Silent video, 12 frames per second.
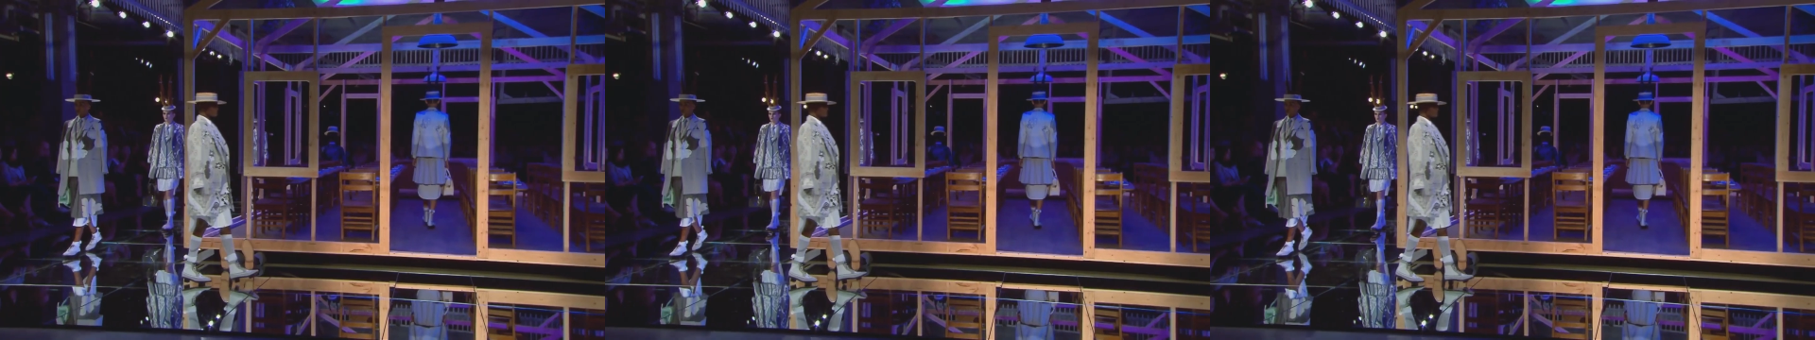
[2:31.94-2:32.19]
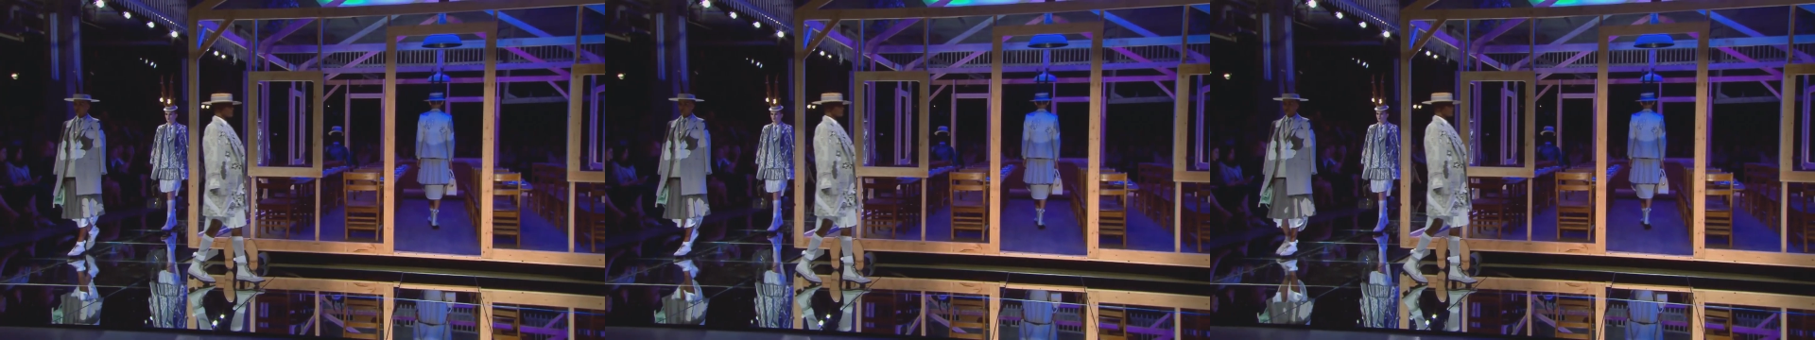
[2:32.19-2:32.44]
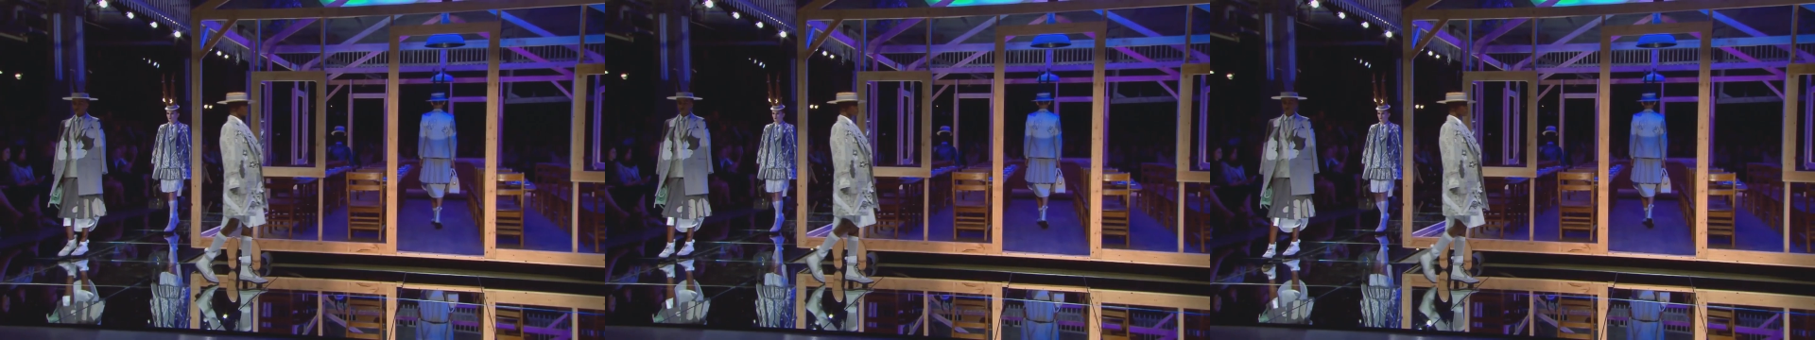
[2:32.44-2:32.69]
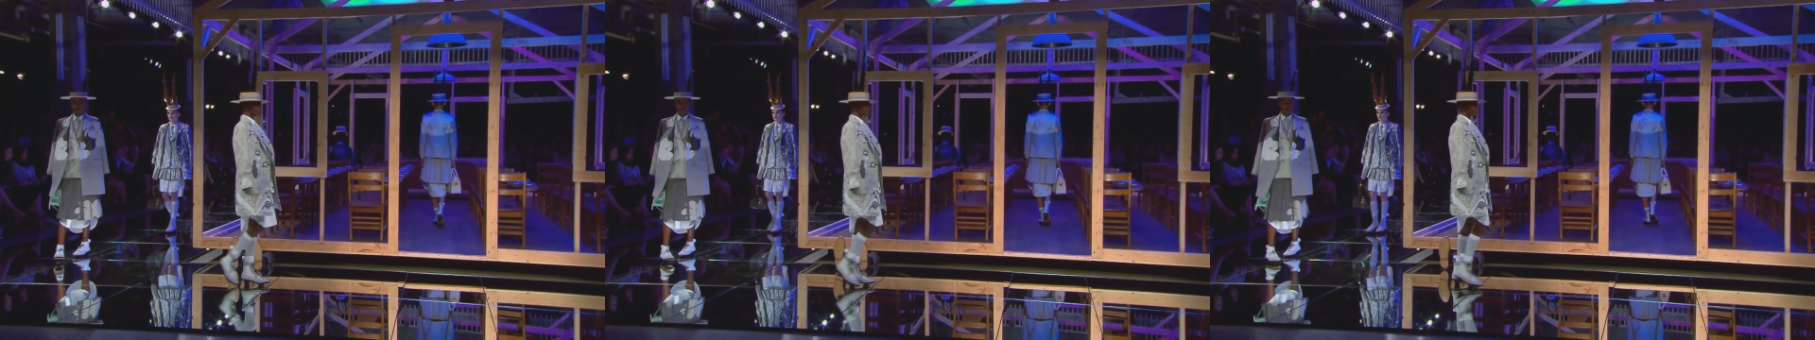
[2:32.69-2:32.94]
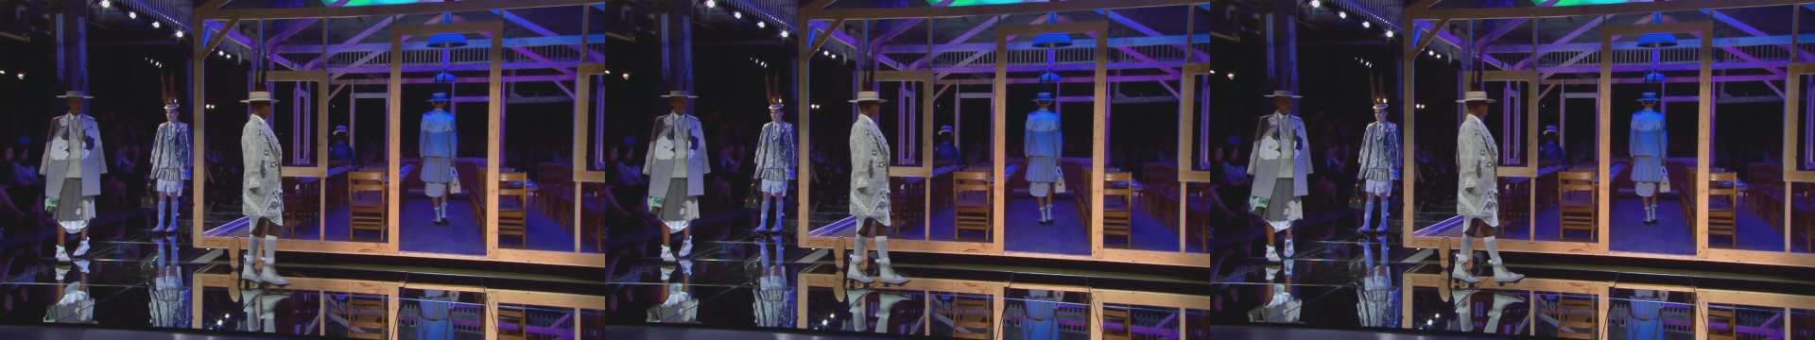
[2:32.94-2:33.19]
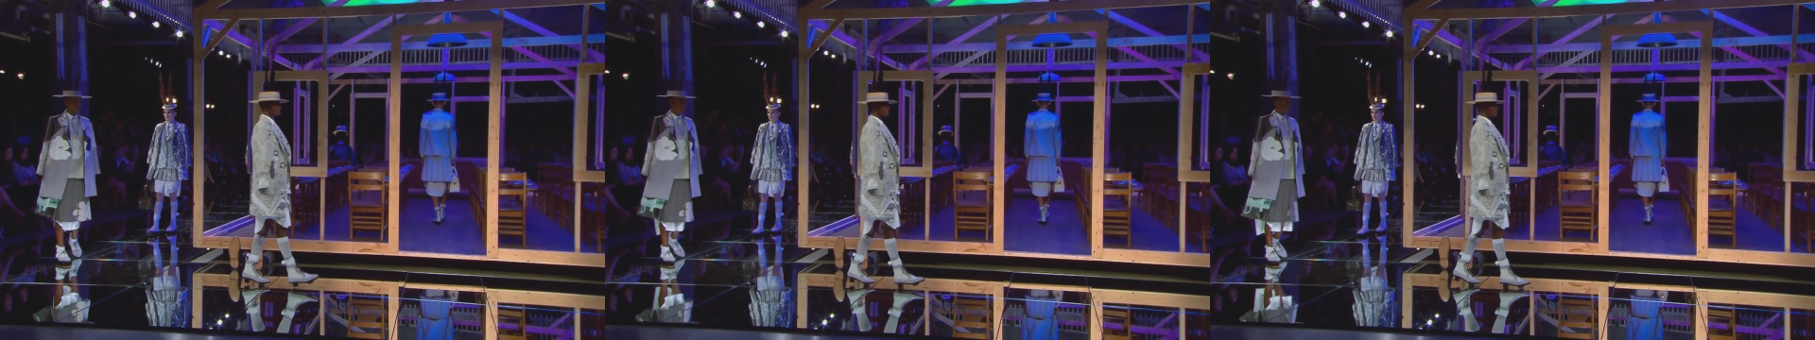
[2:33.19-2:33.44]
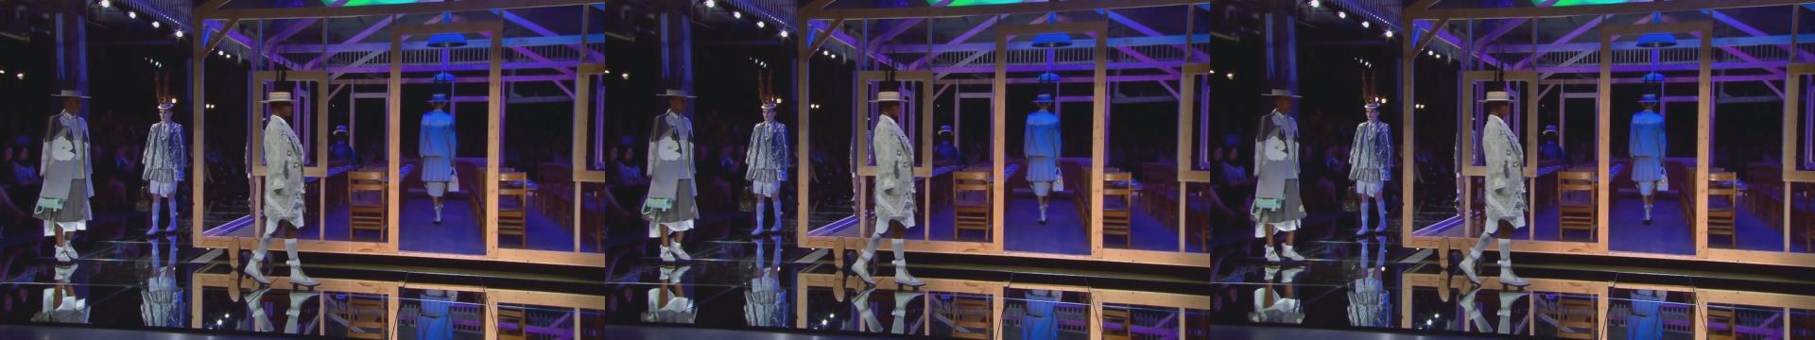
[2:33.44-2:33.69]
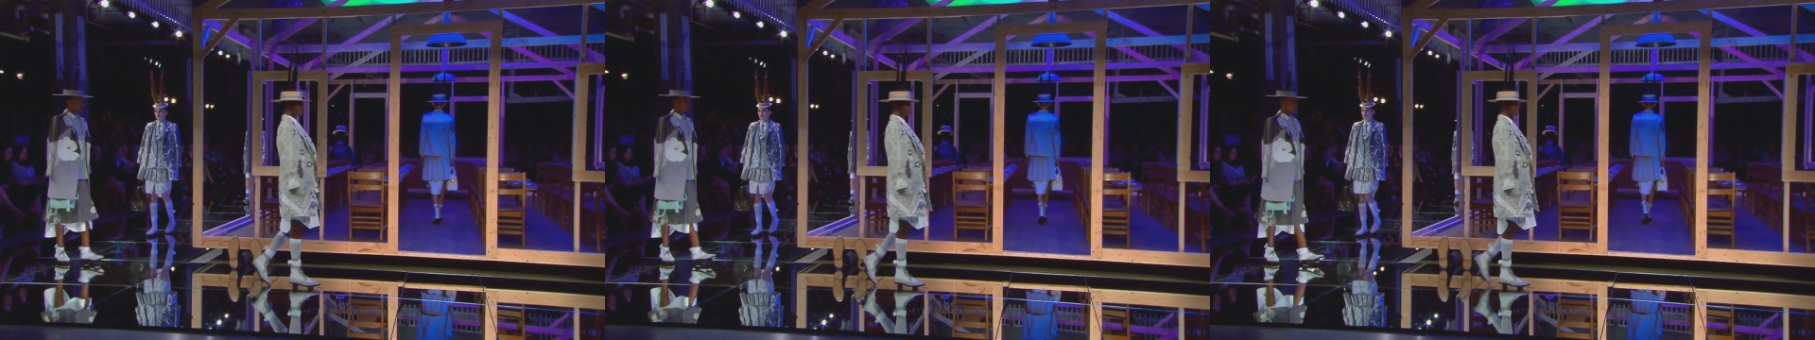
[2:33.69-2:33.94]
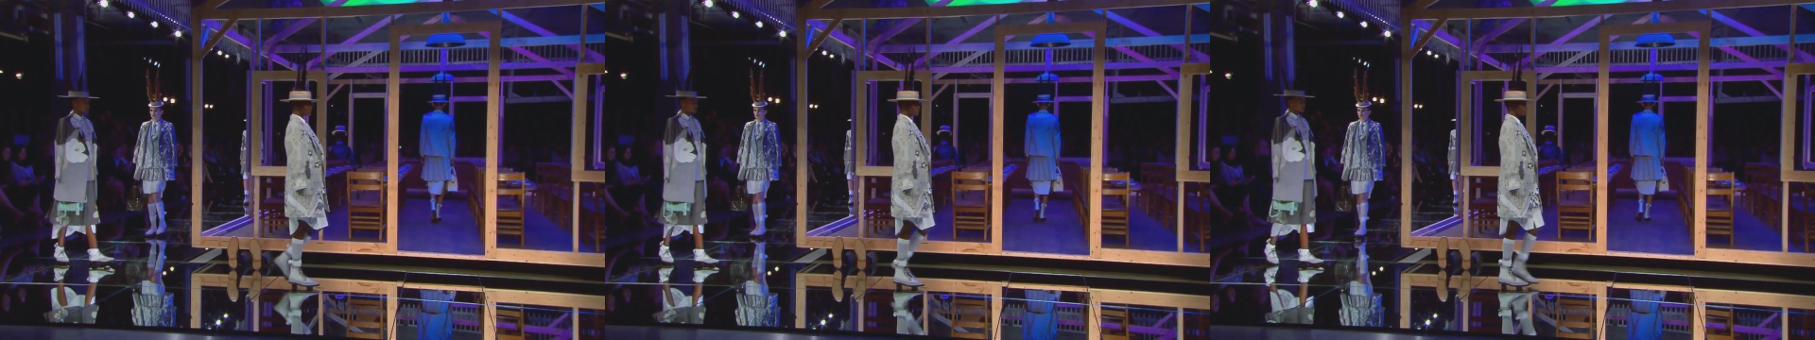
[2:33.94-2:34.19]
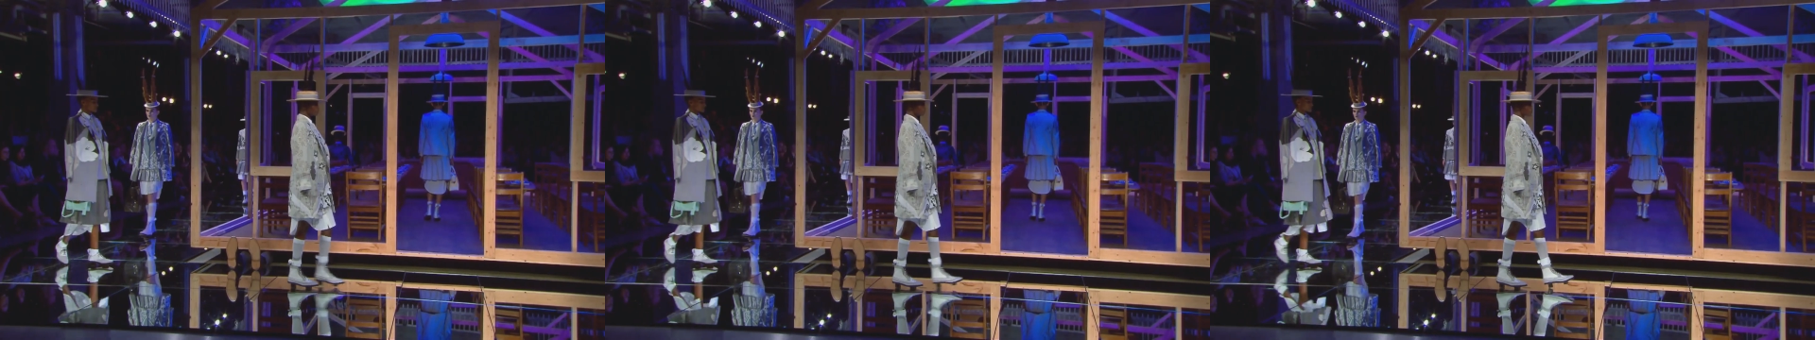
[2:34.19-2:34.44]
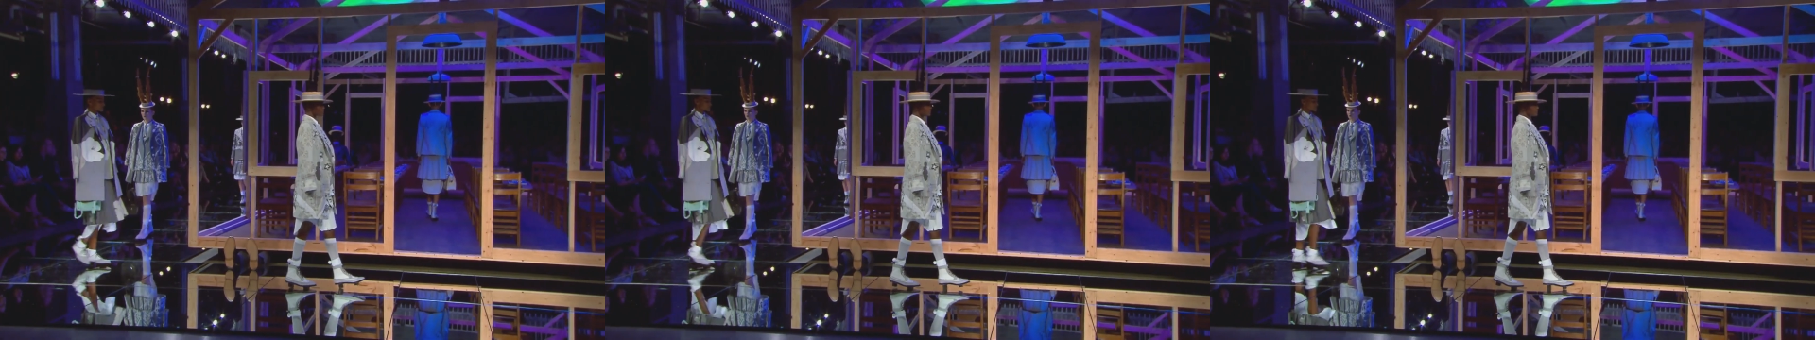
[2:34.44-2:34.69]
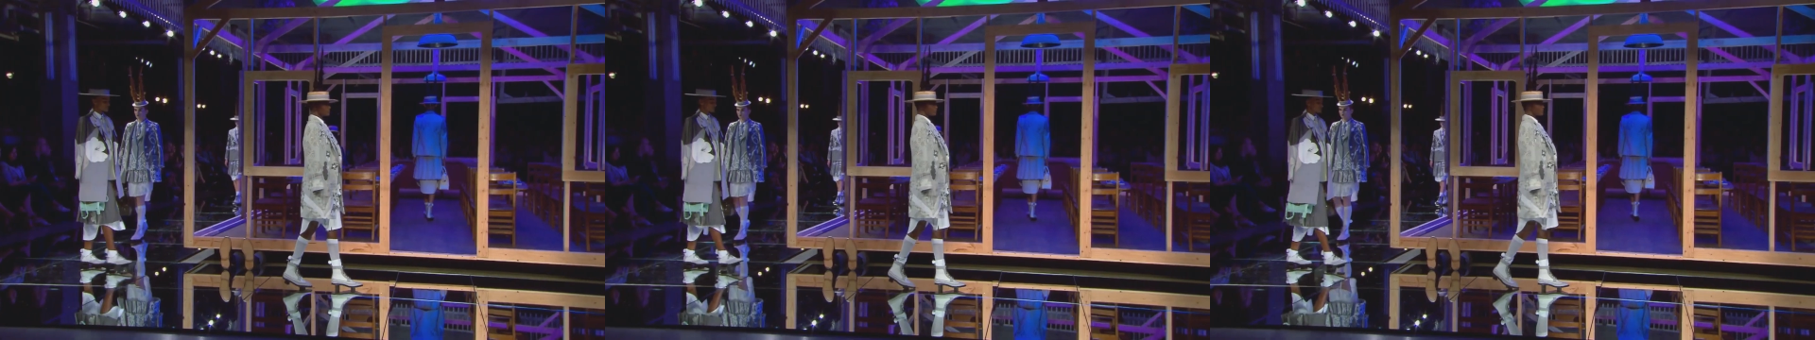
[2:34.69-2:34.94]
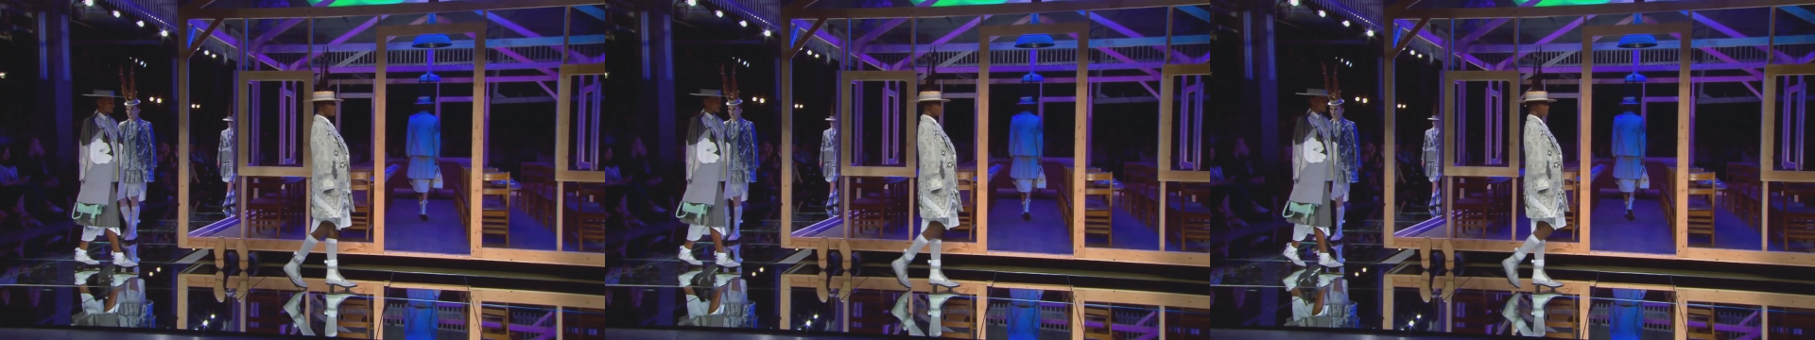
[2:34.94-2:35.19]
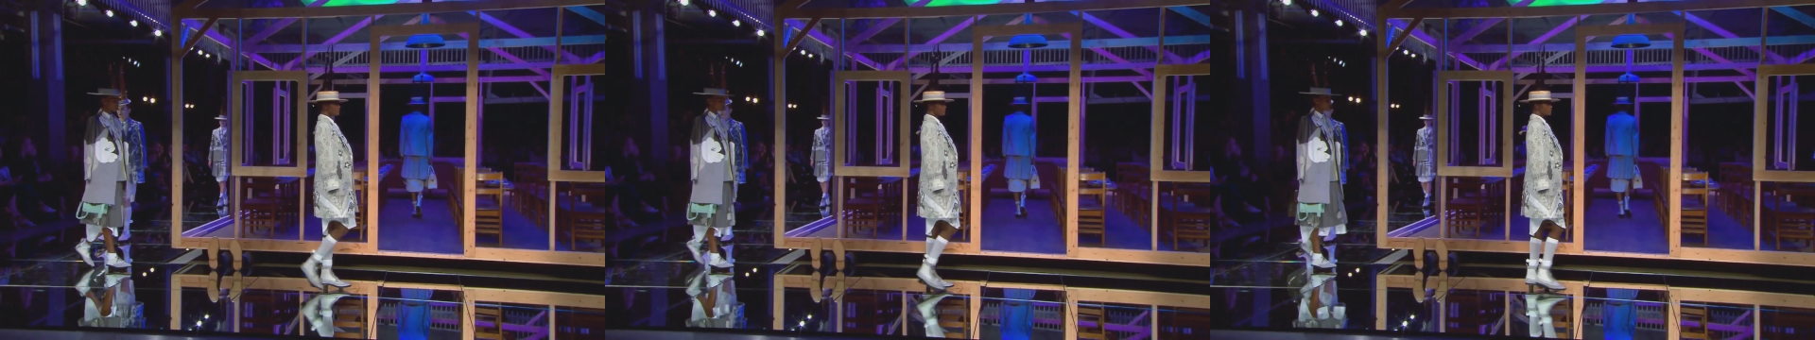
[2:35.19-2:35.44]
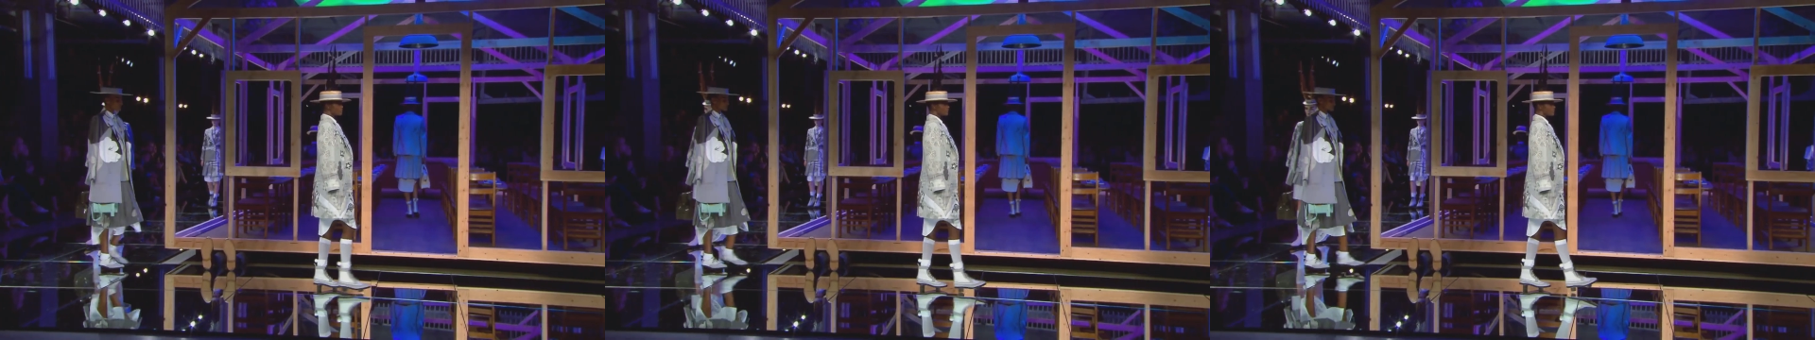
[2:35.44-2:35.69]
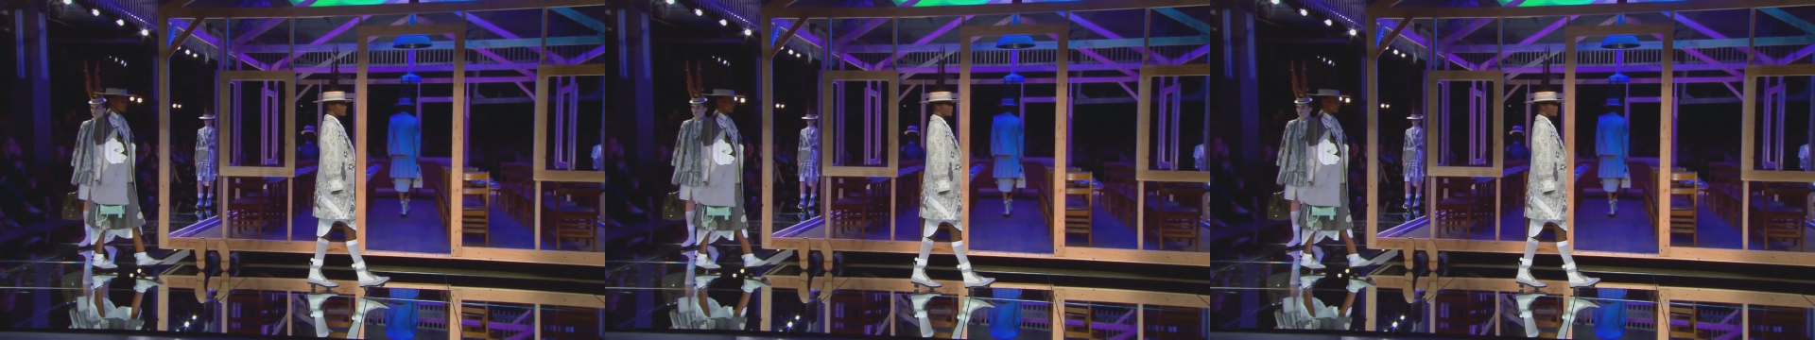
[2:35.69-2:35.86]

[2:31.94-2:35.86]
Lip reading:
(no speaker visible)